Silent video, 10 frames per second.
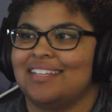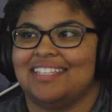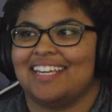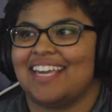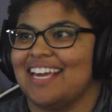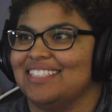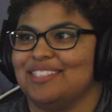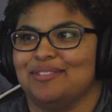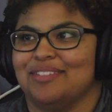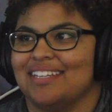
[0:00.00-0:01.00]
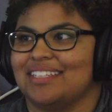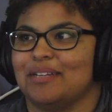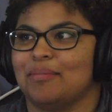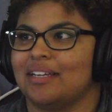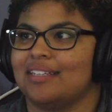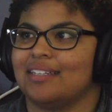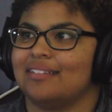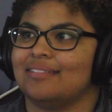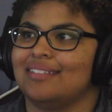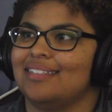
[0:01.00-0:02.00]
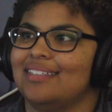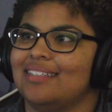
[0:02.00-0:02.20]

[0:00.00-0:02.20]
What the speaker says: They can't do nothing about it now.